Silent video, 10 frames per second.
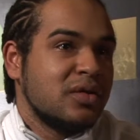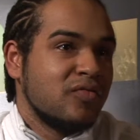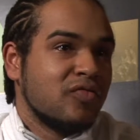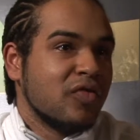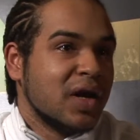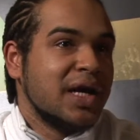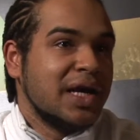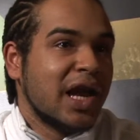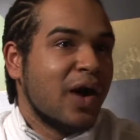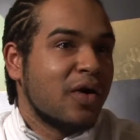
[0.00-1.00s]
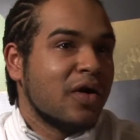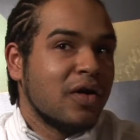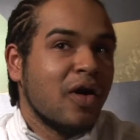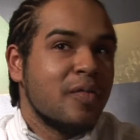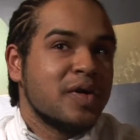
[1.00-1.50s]
really lower a
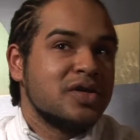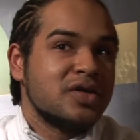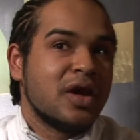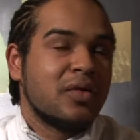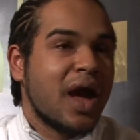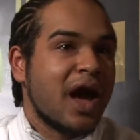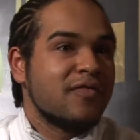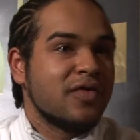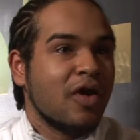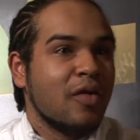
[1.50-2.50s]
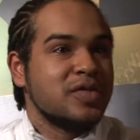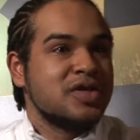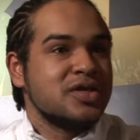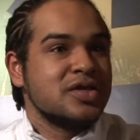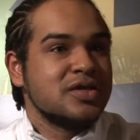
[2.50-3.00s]
lot, because you don't have the
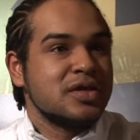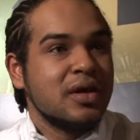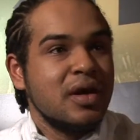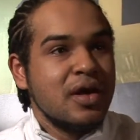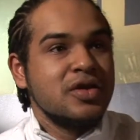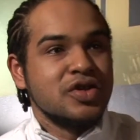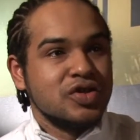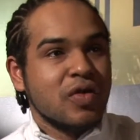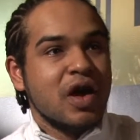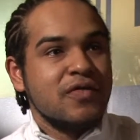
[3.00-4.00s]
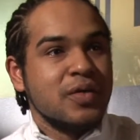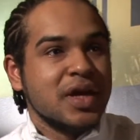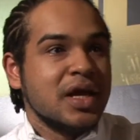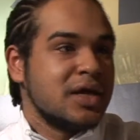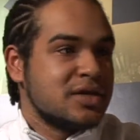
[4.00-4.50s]
competition to drive you.
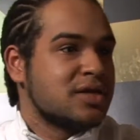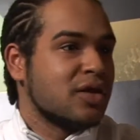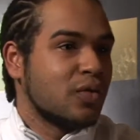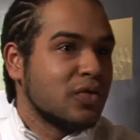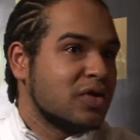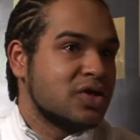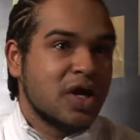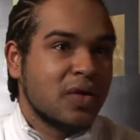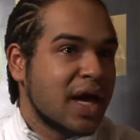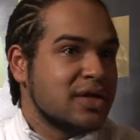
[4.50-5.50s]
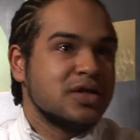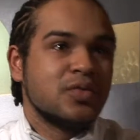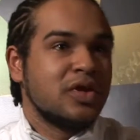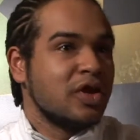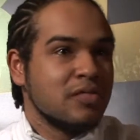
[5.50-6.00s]
And he still will do showcases
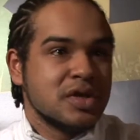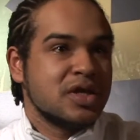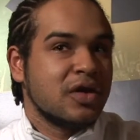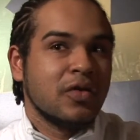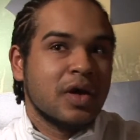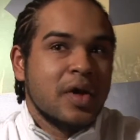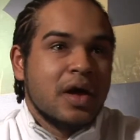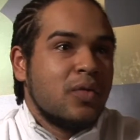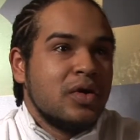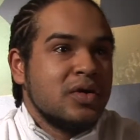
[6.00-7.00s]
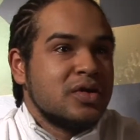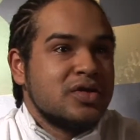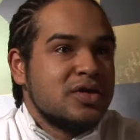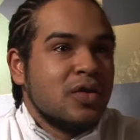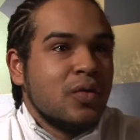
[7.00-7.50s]
with new material. I'm like, well, you could
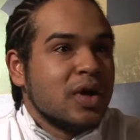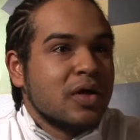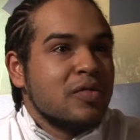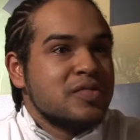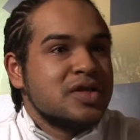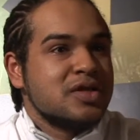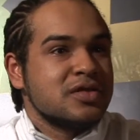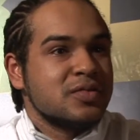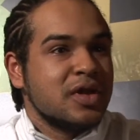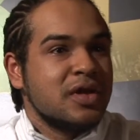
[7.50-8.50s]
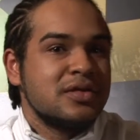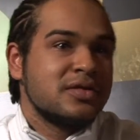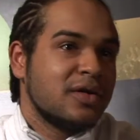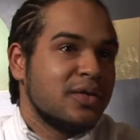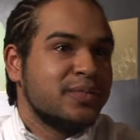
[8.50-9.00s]
still win competitions with it,
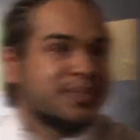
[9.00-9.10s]
so.